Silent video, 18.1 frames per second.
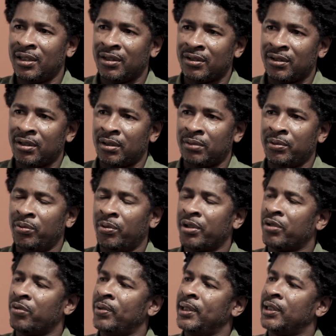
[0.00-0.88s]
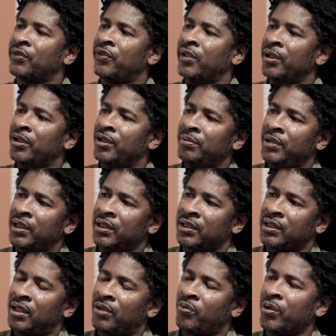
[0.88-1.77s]
You know, we want to reach further
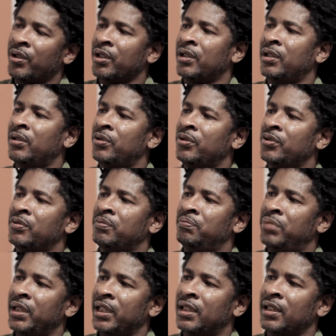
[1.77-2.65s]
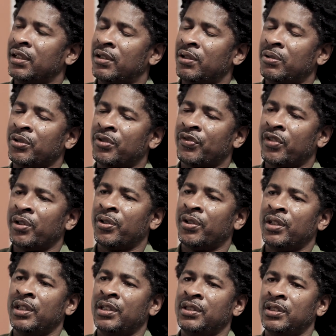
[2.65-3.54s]
because our work goes big, goes
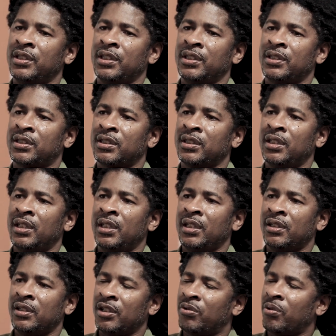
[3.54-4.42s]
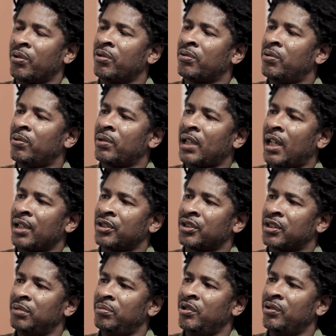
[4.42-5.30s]
further than just the quote-unquote
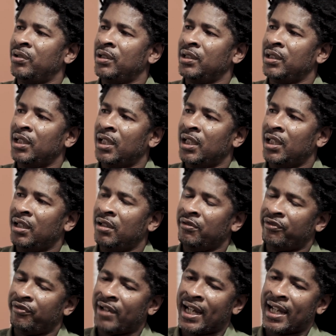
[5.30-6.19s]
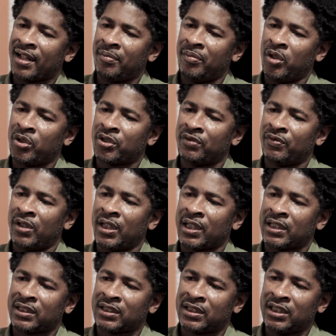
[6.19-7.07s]
conscious community. In fact, most of
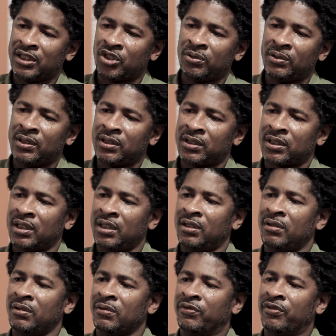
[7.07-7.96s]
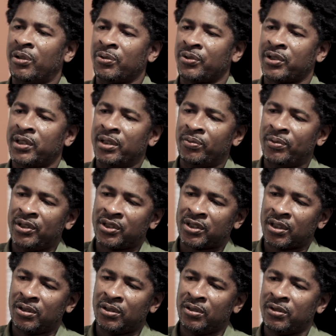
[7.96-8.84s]
our constituents and the folks that we
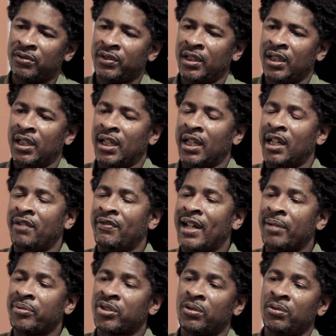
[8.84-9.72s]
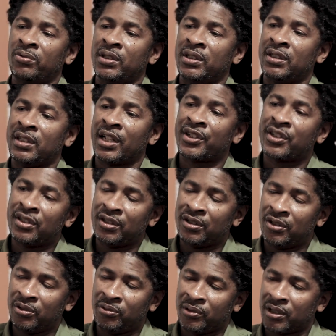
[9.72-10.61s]
serve have absolutely nothing to
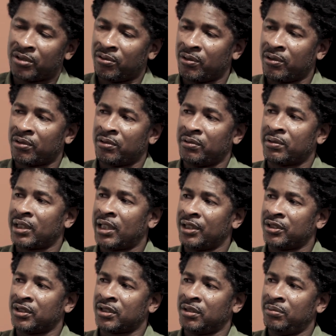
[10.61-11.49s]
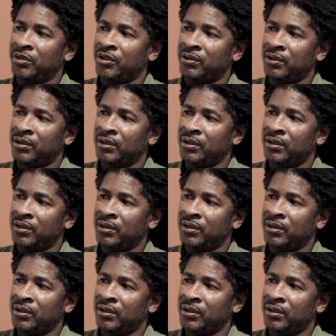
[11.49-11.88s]
do with the quote-unquote conscious community.